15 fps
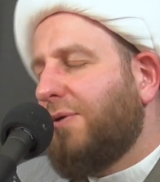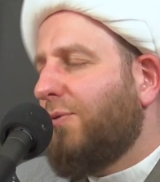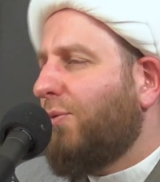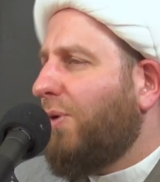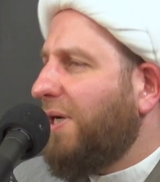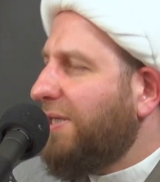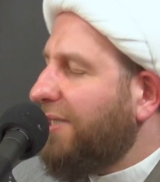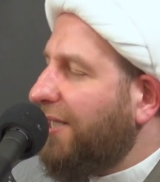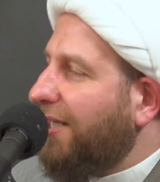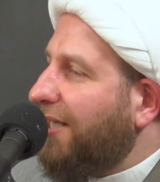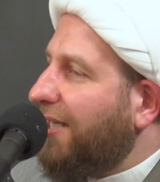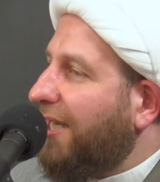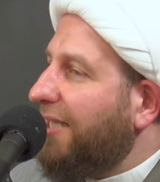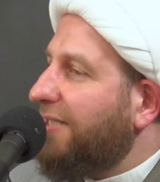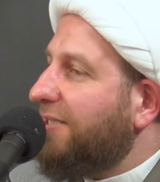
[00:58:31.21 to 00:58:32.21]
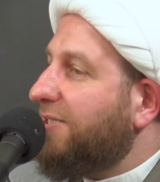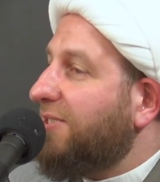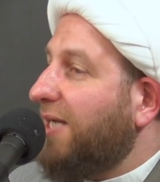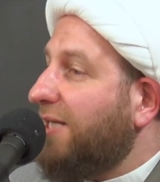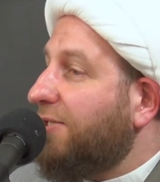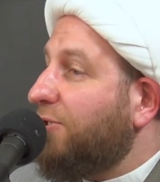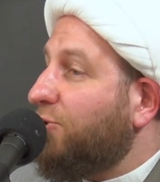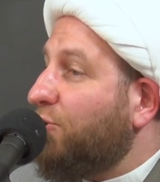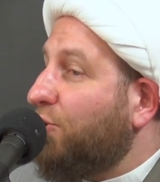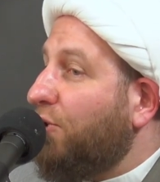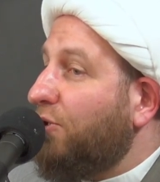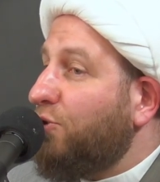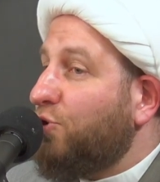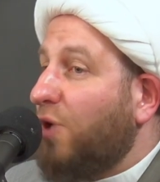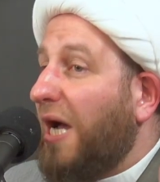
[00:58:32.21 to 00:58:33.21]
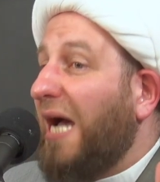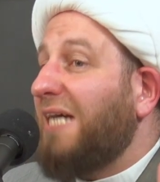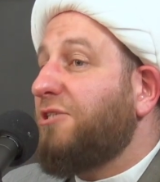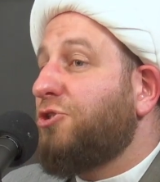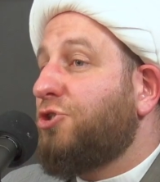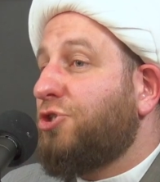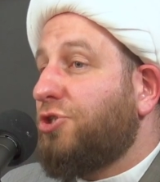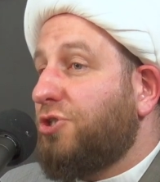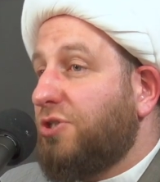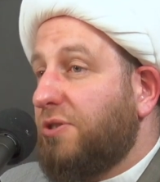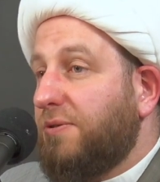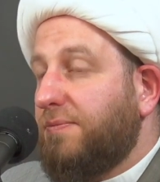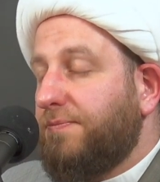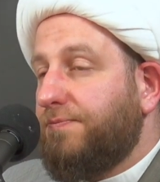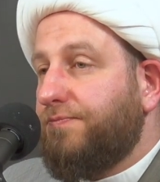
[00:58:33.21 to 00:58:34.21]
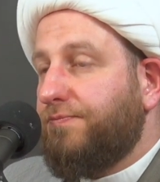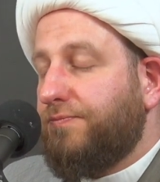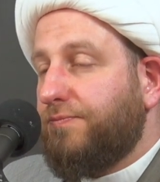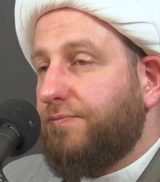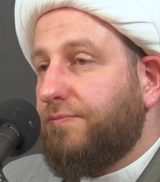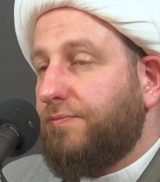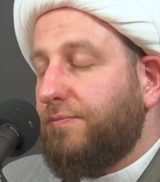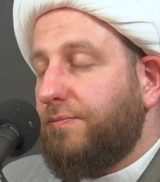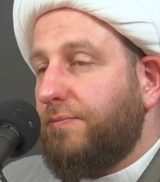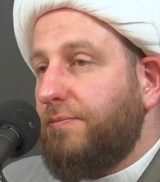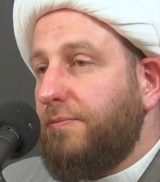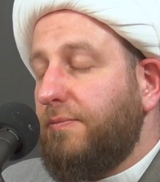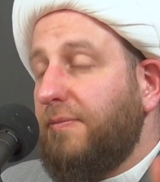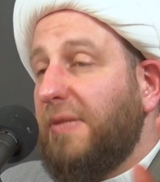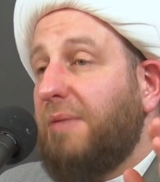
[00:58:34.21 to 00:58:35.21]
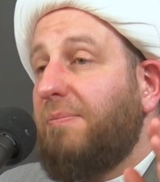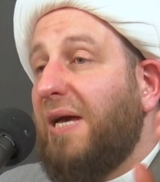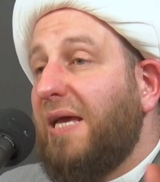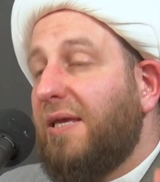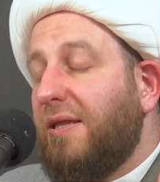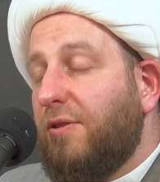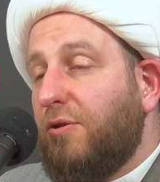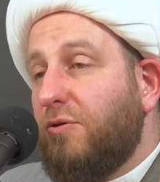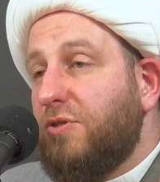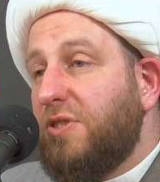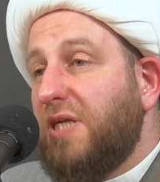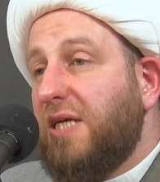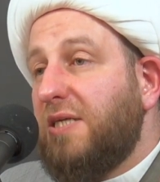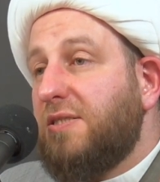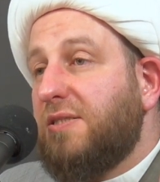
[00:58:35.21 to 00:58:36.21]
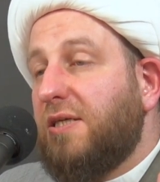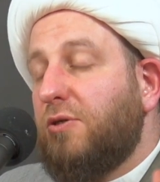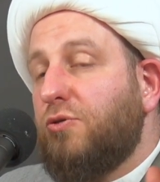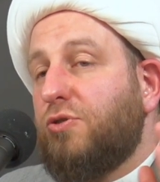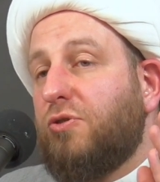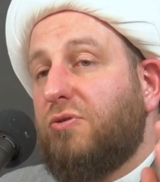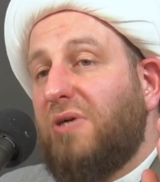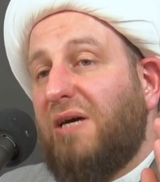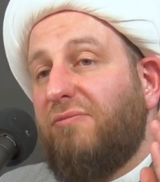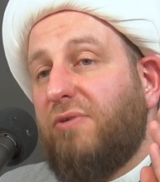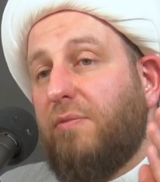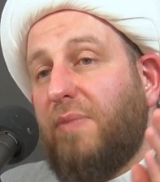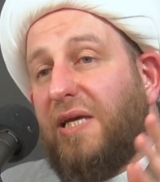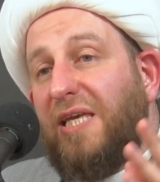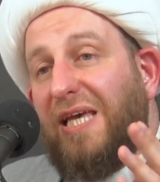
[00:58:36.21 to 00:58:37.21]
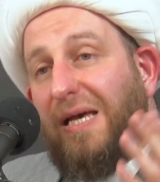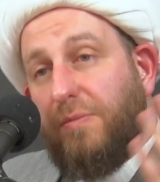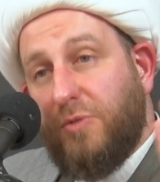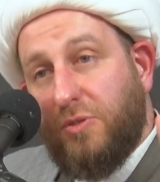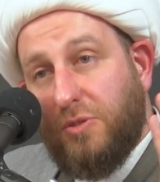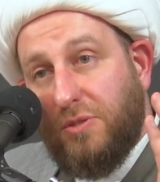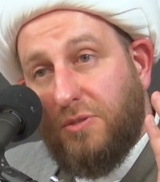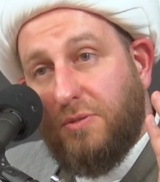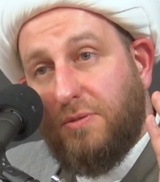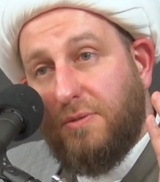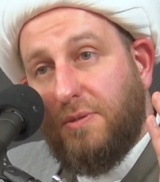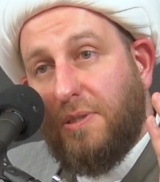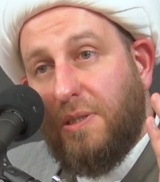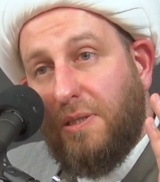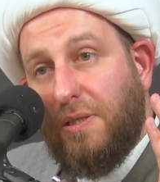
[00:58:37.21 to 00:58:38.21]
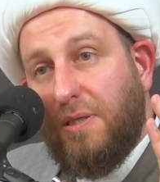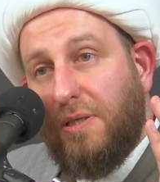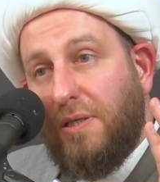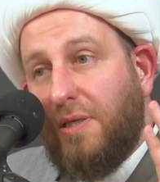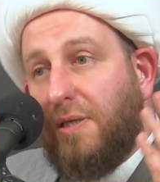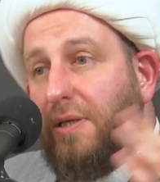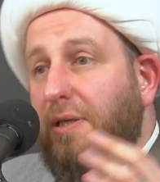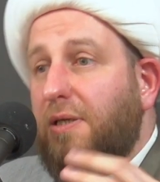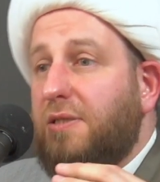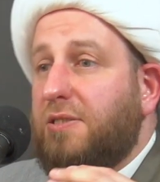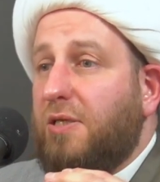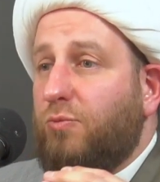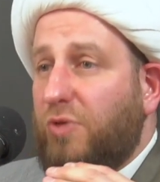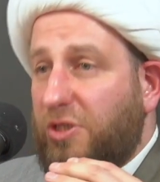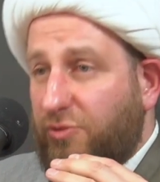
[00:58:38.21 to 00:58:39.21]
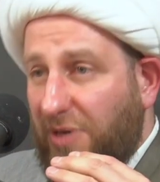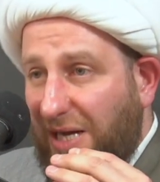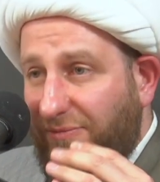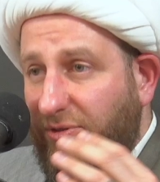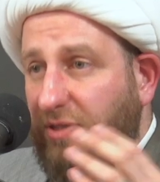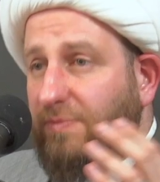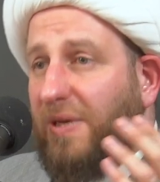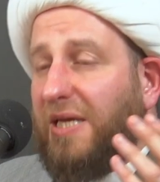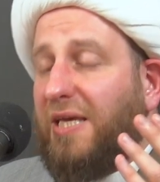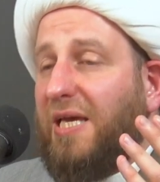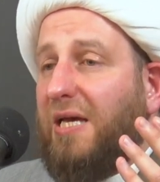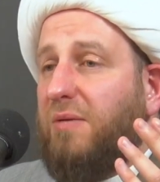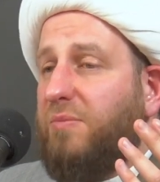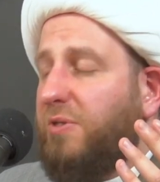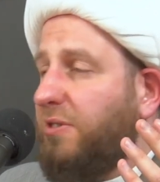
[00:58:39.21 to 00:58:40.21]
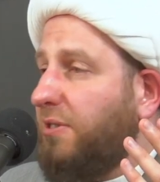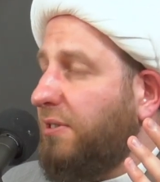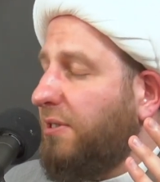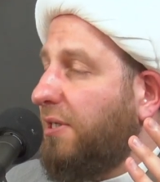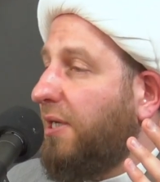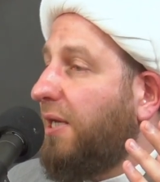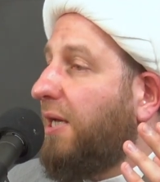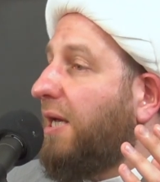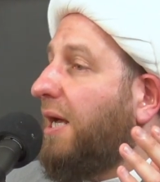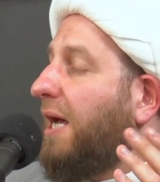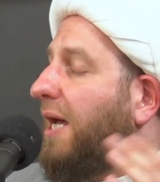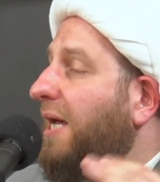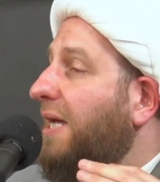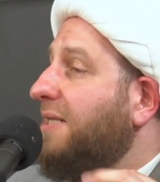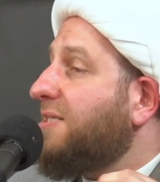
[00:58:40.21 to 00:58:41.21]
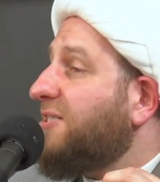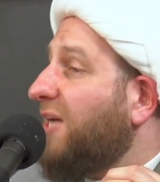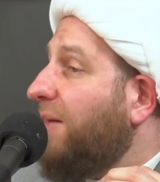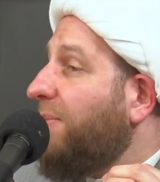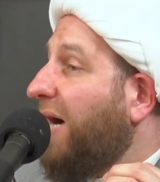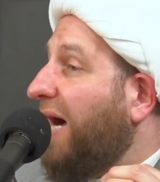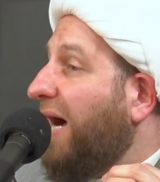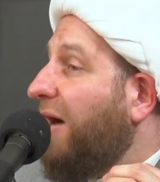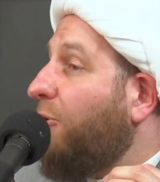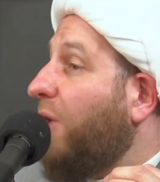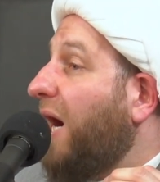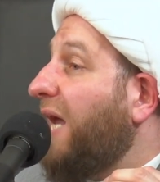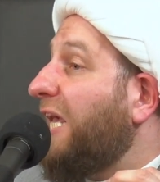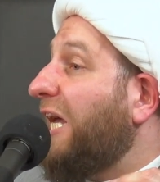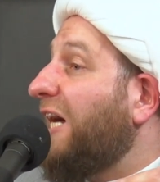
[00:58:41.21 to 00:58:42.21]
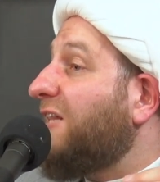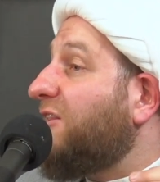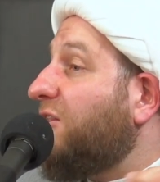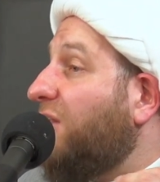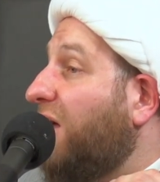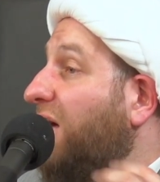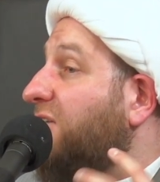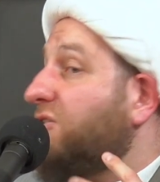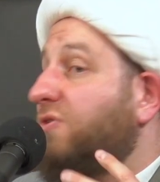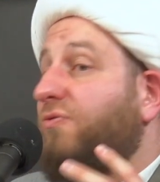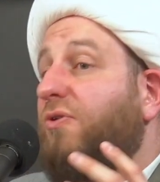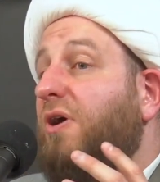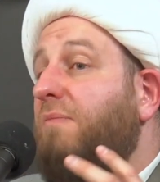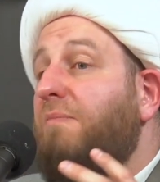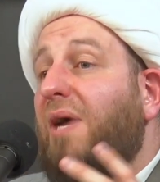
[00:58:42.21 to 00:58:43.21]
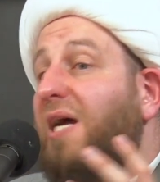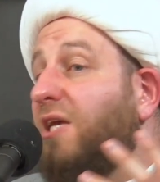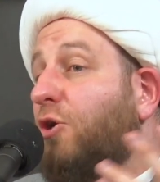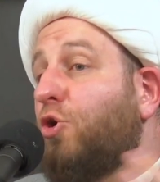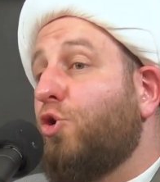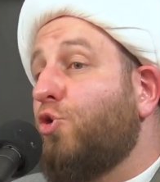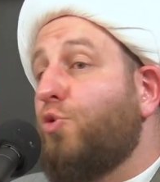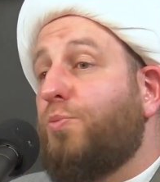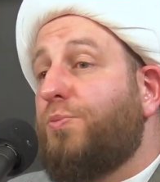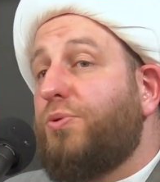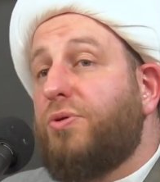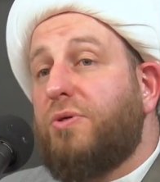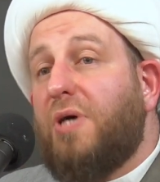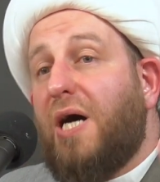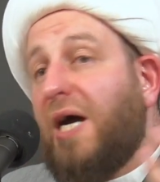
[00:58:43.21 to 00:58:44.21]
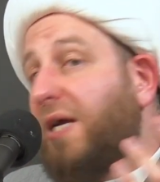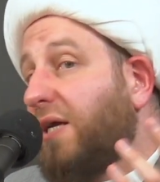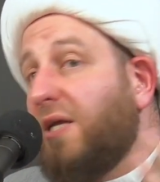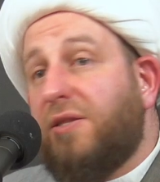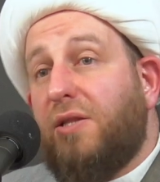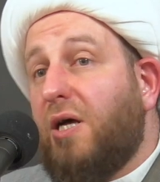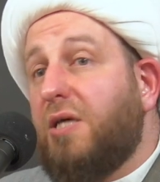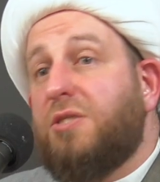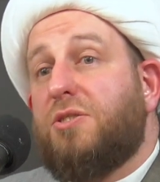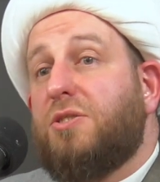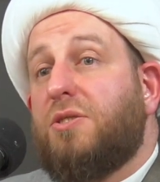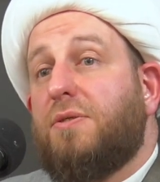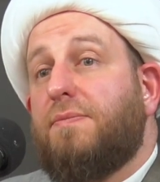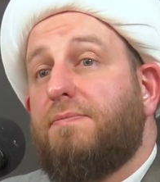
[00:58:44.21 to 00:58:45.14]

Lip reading: One day I decided to go to Hajj. Back in those days, they used to travel by camels. He said, we traveled by camel, and somehow I got lost from my group. I got lost.